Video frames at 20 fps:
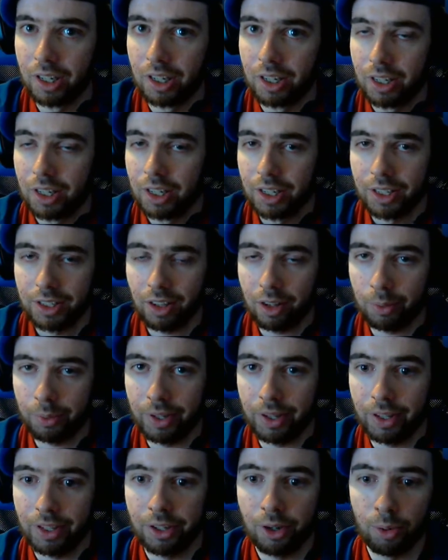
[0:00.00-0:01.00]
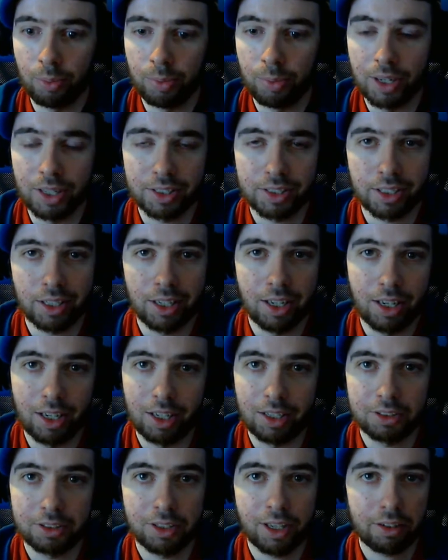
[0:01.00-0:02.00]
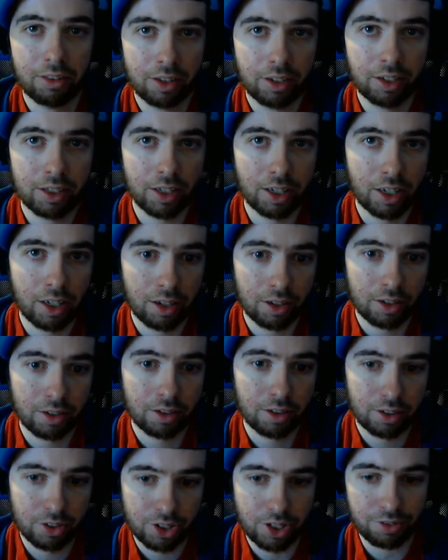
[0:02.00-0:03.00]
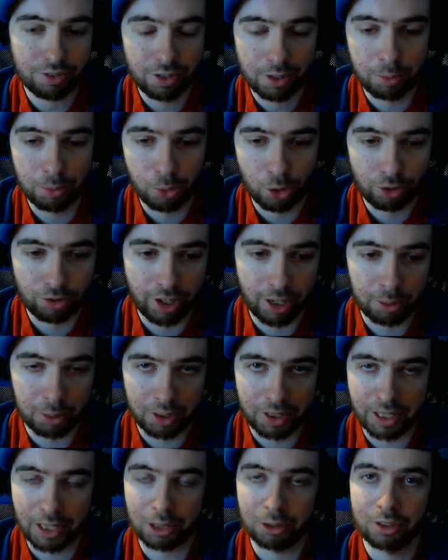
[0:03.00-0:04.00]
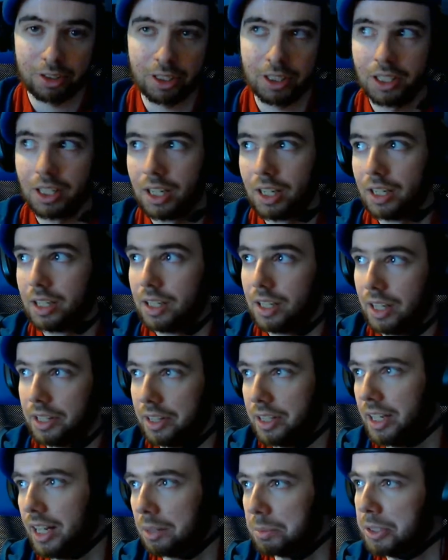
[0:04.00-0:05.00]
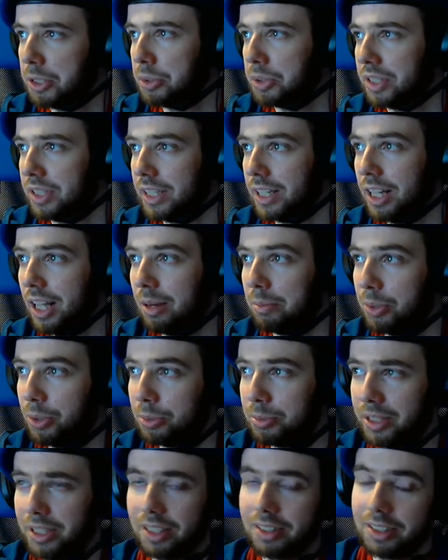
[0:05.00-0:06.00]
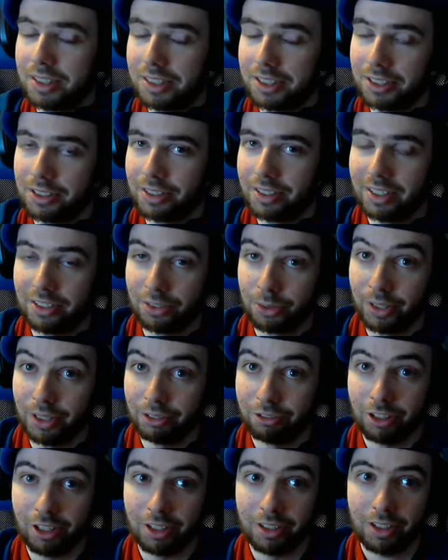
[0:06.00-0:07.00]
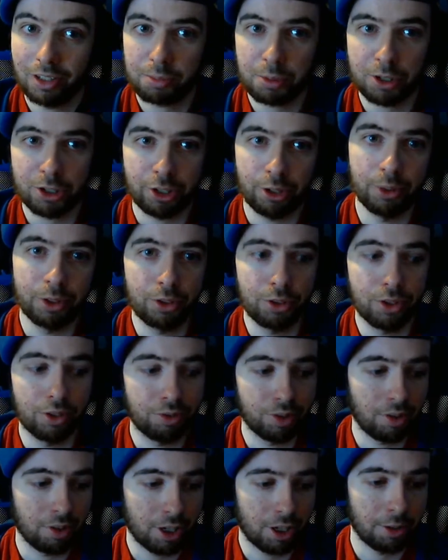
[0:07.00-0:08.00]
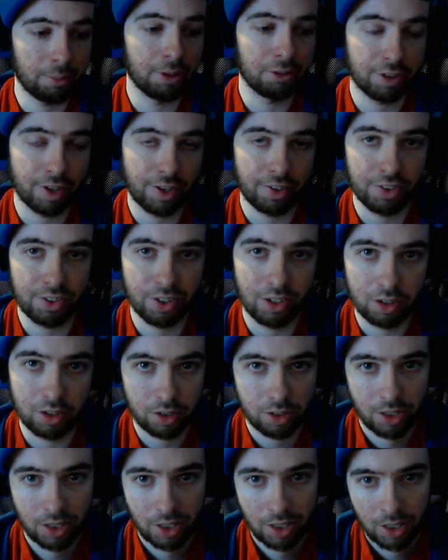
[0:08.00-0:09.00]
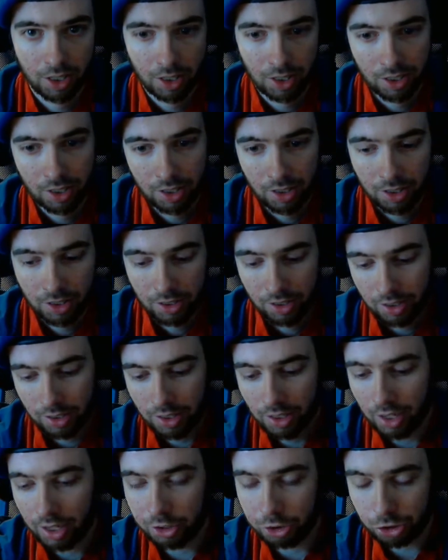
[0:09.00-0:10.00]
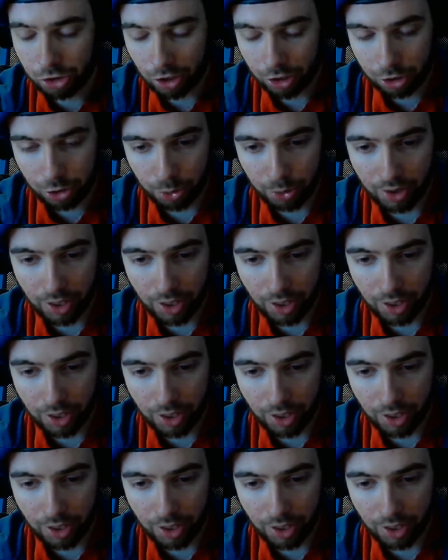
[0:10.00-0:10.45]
they don't really know. But uh, I think uh, it's definitely more viable now. I think I'll be using it a lot more because it's uh, it's really fun, especially with if you have a couple of friends and... and you start doing like the